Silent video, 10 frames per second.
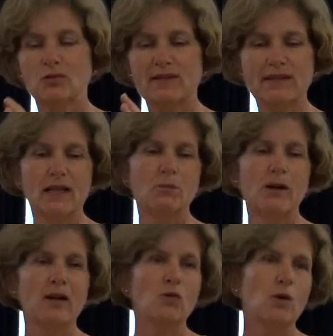We're
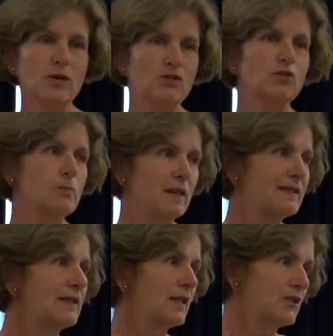celebrating what we do
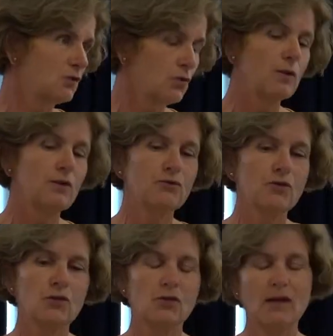best, and that's growing
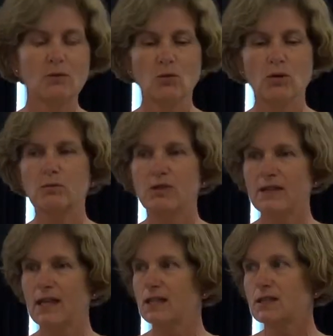food, and we want to
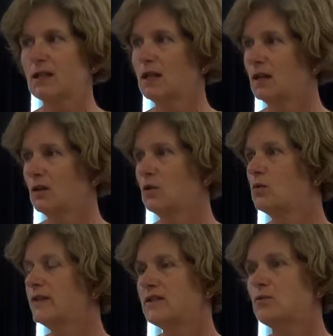protect
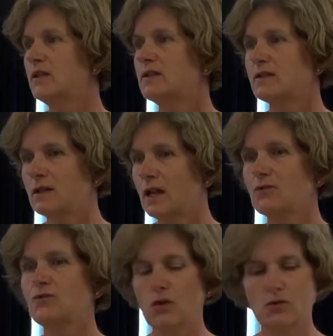all these regions
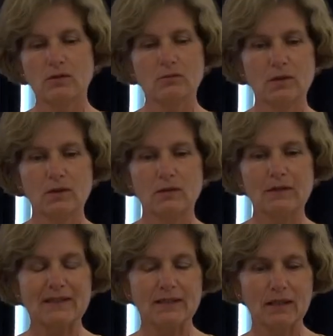like Felton
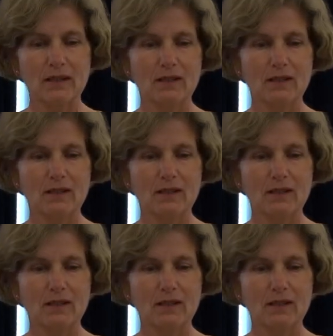because